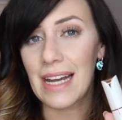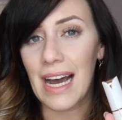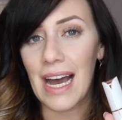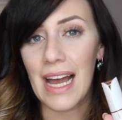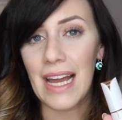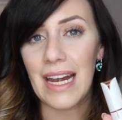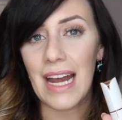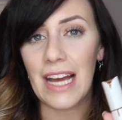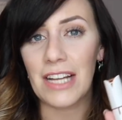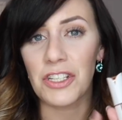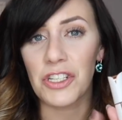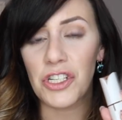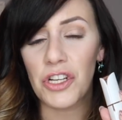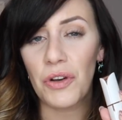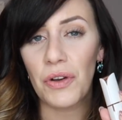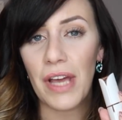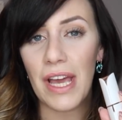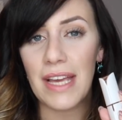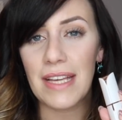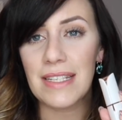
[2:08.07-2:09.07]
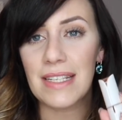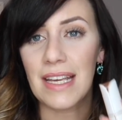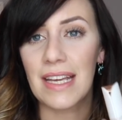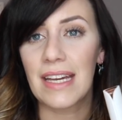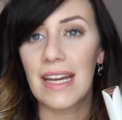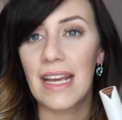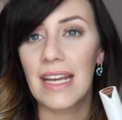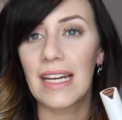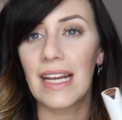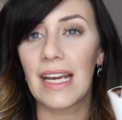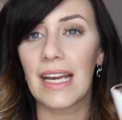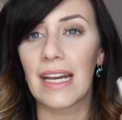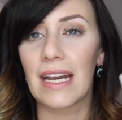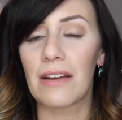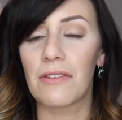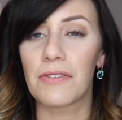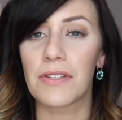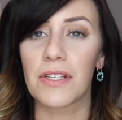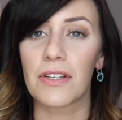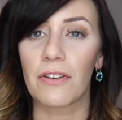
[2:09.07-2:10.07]
at Showcase Canadian.
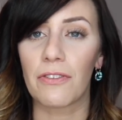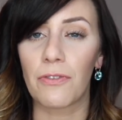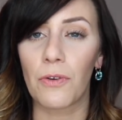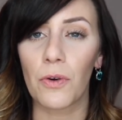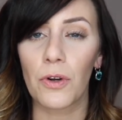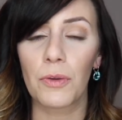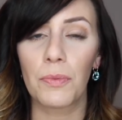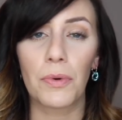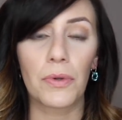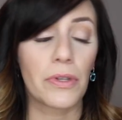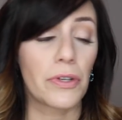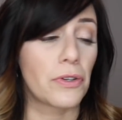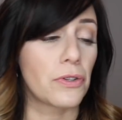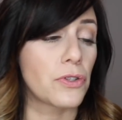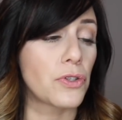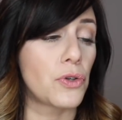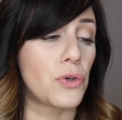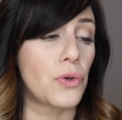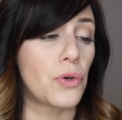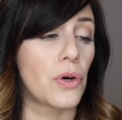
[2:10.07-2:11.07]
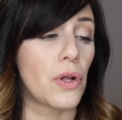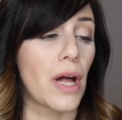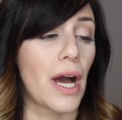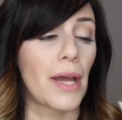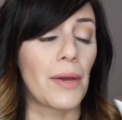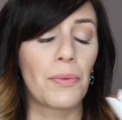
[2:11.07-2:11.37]
It was an affordable little tool.